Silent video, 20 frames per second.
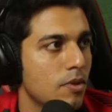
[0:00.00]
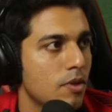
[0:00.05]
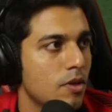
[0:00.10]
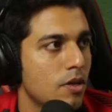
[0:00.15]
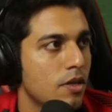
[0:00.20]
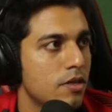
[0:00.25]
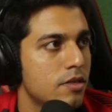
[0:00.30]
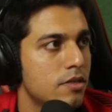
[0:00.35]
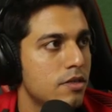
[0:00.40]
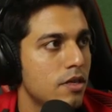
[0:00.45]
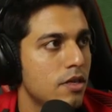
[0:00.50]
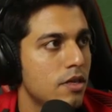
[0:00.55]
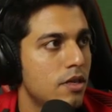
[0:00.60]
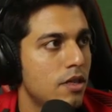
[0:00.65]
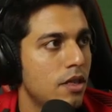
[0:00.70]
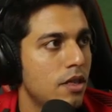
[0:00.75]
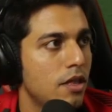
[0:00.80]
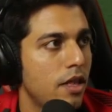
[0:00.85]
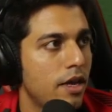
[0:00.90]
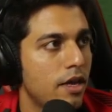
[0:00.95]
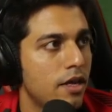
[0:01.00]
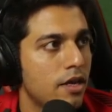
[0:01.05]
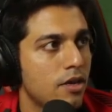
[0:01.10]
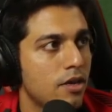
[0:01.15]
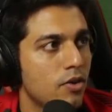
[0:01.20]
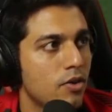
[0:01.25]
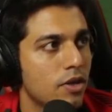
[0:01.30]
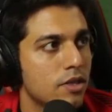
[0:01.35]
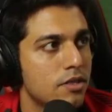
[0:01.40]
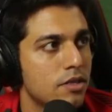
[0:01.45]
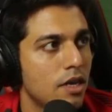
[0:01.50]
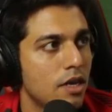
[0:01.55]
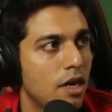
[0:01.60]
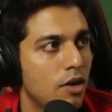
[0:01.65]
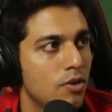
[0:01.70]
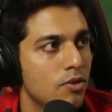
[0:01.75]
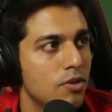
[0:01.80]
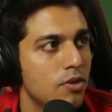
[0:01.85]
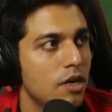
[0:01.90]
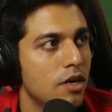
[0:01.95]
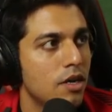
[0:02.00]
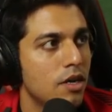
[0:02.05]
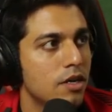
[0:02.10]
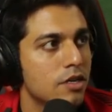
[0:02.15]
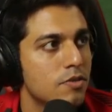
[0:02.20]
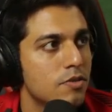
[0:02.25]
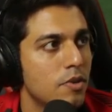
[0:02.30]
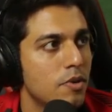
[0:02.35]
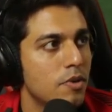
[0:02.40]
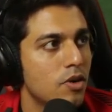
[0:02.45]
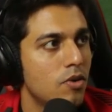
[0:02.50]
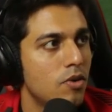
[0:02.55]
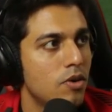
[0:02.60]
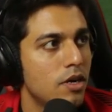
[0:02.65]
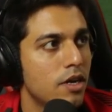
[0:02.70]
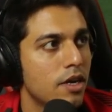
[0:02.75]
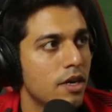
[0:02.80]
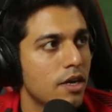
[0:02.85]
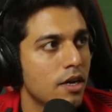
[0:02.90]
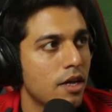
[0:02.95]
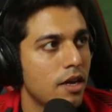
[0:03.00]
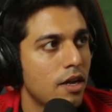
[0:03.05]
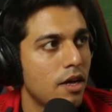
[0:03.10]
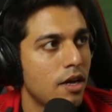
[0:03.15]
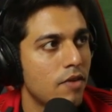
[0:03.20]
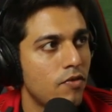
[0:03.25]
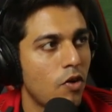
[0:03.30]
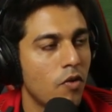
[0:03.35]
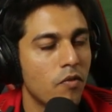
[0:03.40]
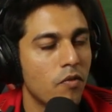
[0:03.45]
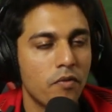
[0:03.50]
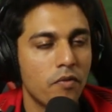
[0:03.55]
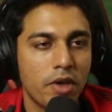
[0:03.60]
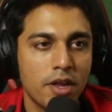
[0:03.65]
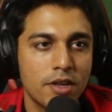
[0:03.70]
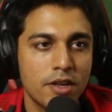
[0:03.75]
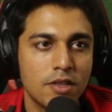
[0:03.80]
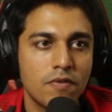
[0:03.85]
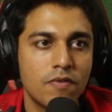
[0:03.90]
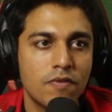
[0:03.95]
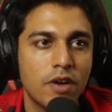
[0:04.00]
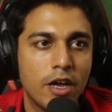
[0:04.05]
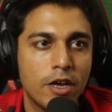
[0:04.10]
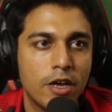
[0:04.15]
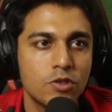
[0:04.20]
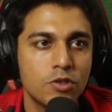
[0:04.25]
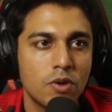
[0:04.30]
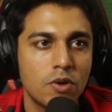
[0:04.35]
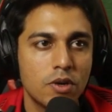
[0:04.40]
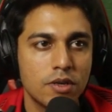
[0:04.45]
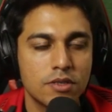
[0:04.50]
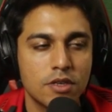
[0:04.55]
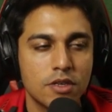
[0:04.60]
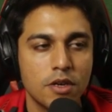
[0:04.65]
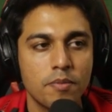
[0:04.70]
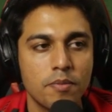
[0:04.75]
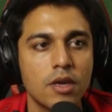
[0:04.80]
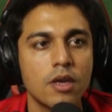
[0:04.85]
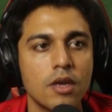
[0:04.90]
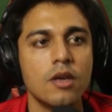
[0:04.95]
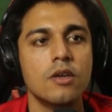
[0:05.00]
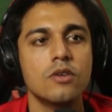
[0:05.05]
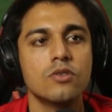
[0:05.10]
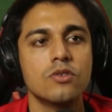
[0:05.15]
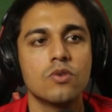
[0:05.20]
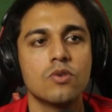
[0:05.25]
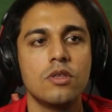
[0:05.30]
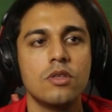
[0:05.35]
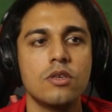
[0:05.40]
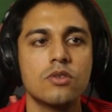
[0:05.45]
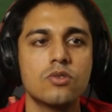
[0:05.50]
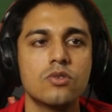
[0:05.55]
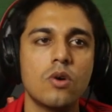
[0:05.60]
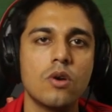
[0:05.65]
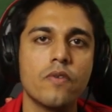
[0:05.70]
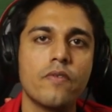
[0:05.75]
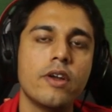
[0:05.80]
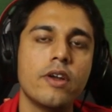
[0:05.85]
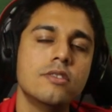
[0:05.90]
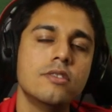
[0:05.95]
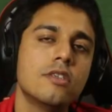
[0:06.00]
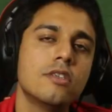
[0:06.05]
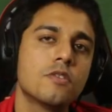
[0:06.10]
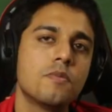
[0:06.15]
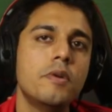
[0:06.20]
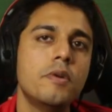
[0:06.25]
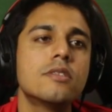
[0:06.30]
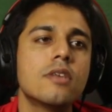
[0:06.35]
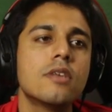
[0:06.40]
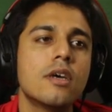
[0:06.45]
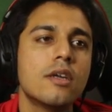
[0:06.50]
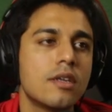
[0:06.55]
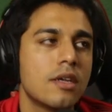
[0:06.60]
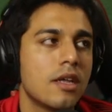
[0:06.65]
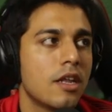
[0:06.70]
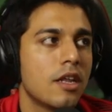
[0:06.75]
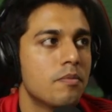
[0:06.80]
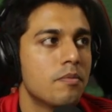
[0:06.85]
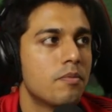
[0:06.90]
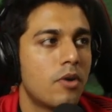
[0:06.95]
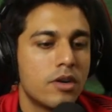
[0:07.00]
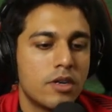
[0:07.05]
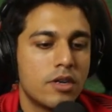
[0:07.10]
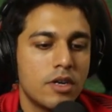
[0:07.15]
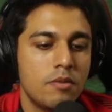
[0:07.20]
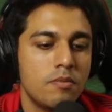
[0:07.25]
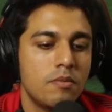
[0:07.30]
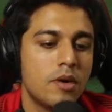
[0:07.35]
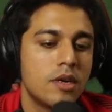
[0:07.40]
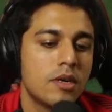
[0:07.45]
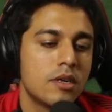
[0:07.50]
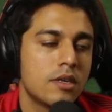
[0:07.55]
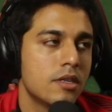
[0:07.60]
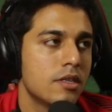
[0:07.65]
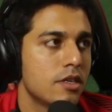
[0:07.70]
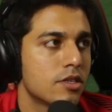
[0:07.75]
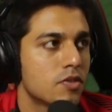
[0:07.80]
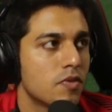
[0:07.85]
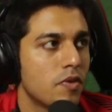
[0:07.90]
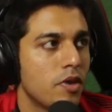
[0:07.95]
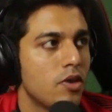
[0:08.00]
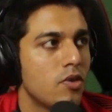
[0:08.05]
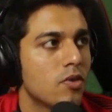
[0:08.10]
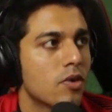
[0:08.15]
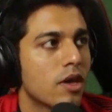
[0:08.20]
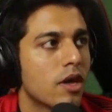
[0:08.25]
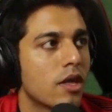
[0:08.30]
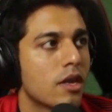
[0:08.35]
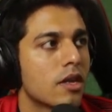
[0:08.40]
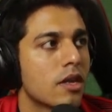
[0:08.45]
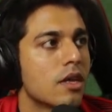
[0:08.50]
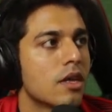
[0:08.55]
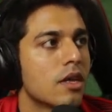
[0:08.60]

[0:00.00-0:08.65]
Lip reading: Can see, like, you can see how the gun is holding from where the fire shot is coming. So these sort of adjustments are really important, but this way you can